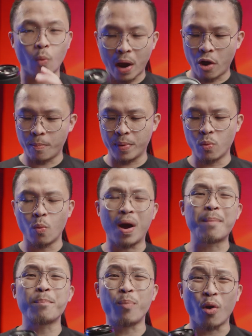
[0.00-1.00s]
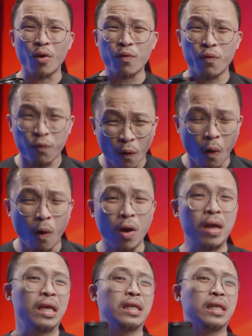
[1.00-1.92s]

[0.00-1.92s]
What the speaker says: wide open 1.4